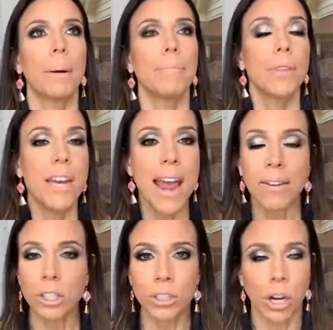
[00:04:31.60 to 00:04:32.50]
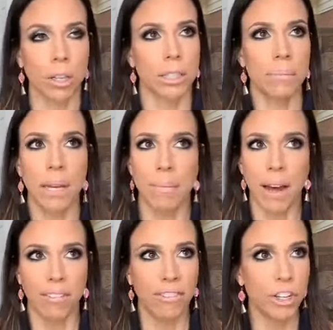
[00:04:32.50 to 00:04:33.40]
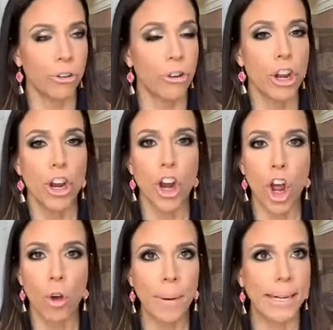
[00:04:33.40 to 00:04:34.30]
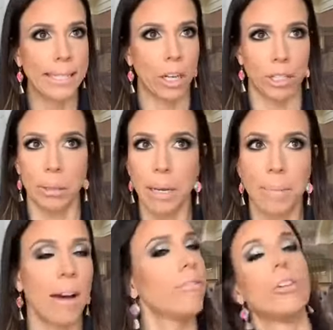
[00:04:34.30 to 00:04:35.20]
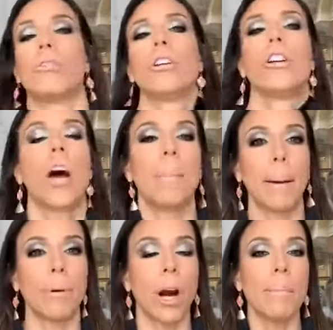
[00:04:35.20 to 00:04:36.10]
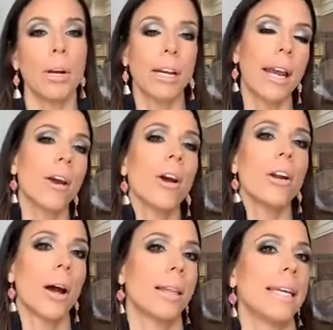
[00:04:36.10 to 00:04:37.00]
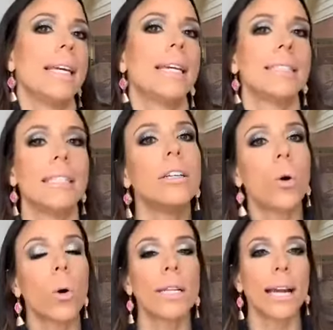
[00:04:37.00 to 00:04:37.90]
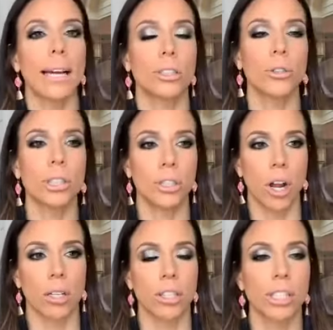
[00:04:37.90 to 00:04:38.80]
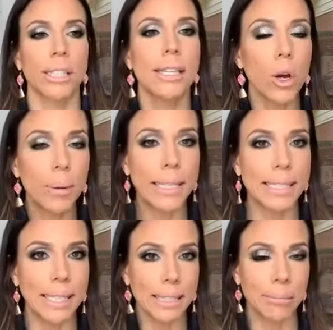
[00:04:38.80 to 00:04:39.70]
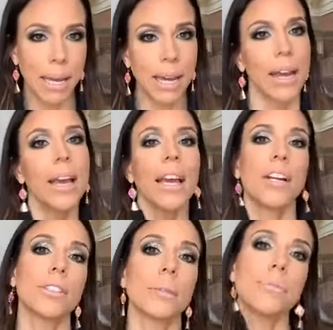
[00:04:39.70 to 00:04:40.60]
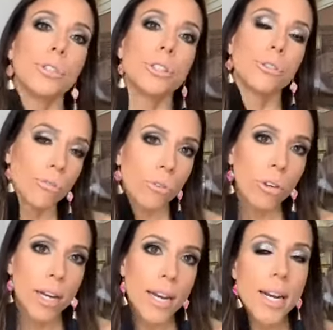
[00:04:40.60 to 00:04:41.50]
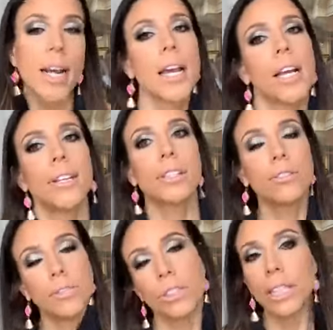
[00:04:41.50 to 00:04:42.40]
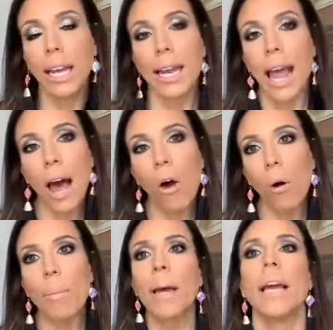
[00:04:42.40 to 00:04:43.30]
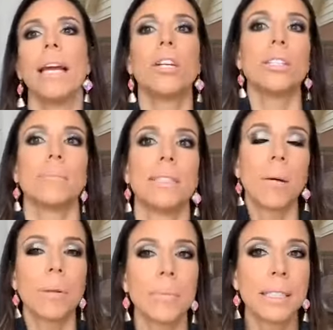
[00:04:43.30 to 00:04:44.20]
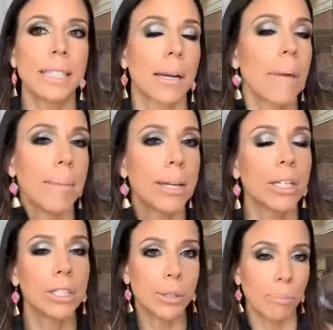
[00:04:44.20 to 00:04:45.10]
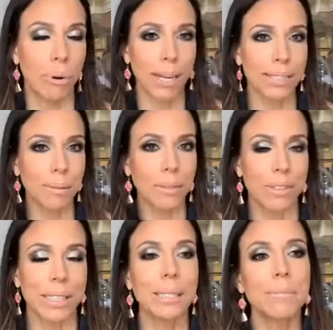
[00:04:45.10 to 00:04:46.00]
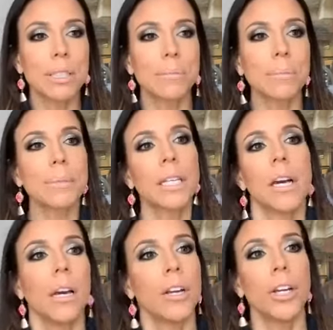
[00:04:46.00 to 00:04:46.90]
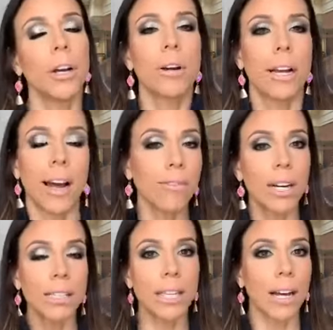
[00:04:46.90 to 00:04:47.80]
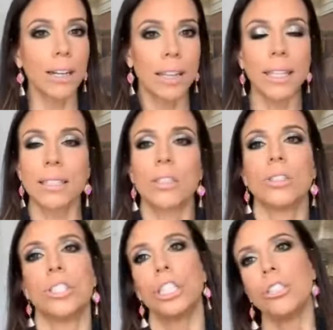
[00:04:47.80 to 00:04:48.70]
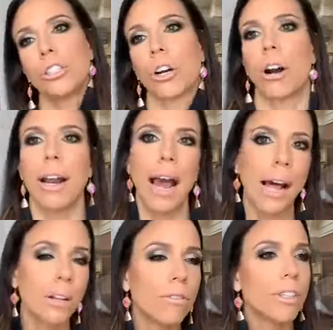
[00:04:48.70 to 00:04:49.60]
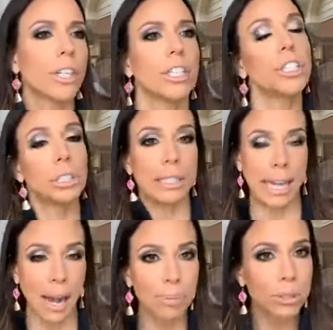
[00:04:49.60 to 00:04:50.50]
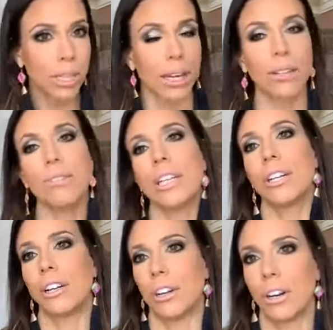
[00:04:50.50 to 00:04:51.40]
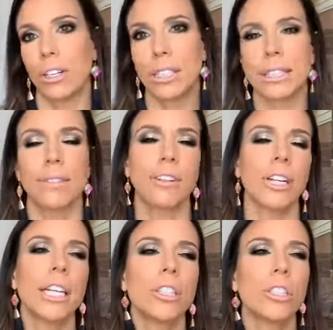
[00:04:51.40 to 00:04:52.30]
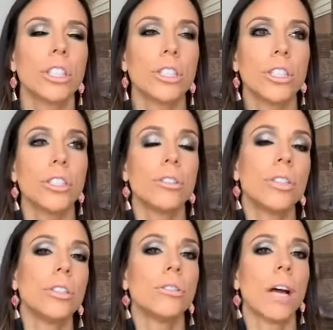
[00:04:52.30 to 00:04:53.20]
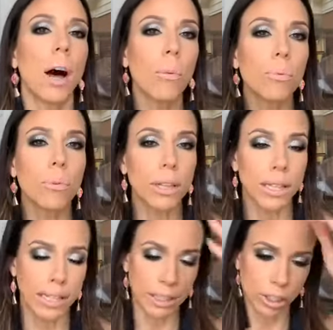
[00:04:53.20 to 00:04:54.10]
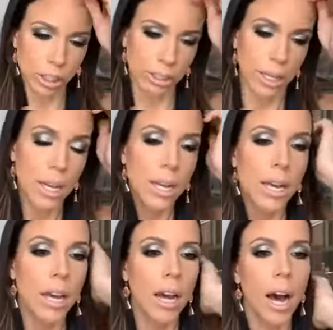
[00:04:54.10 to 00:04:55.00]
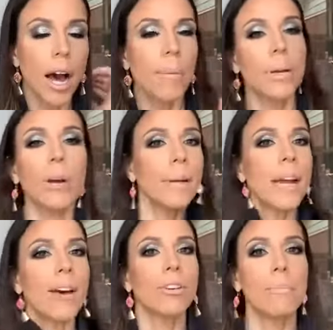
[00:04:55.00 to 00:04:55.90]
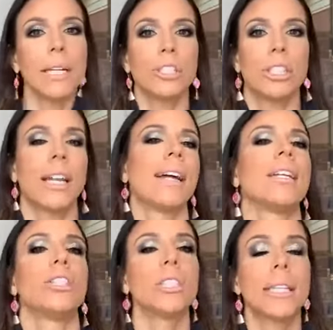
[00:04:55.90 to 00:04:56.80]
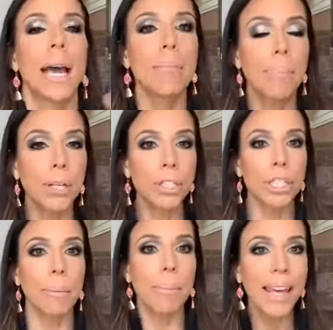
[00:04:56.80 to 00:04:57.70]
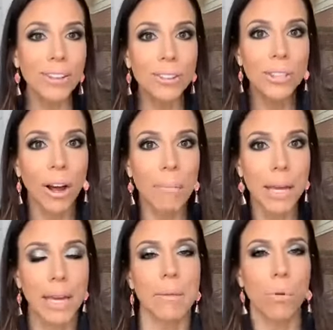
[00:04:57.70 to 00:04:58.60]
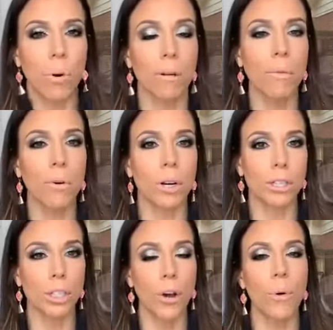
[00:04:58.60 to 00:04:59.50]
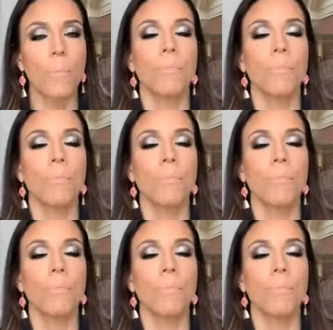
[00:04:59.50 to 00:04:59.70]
Never talked to me about food. Nobody talked to me about food. Not my primary care, not the ENT or the gastroenterologist. Nobody said to me, here's some foods to avoid. Here's some foods that can help. Here's some supplements that maybe could suppress some of the symptoms. You know, and I've read a ton of things. There's ginger and aloe vera juice and apple cider vinegar and all these different things you can do to help with the condition. But nobody ever mentioned that. They just kept pushing pills on me more and more. So